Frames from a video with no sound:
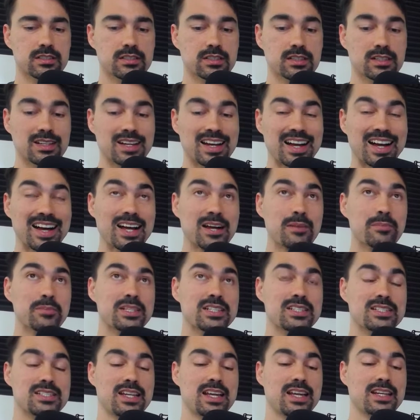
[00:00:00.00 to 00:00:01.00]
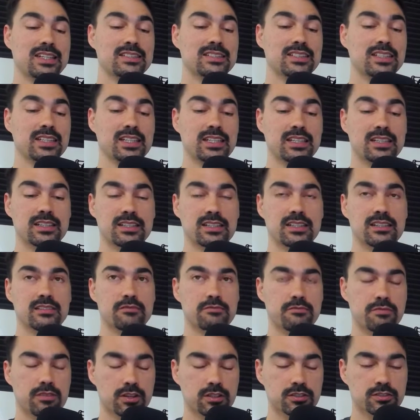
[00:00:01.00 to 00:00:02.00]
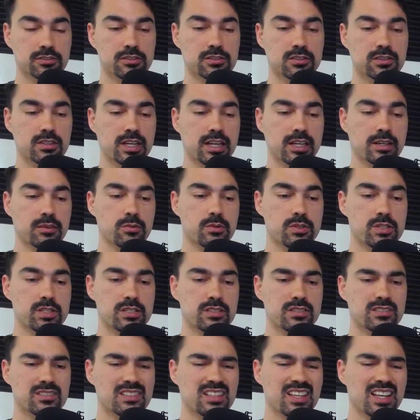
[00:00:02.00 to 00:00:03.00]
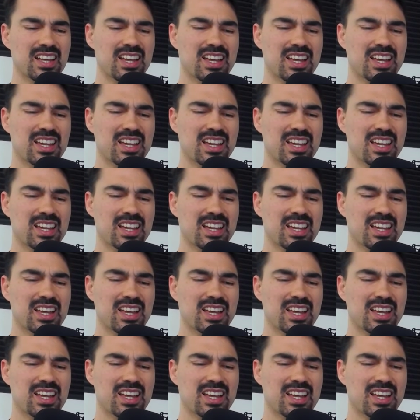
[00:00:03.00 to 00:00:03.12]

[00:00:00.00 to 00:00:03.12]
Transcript: a common technique in functional languages.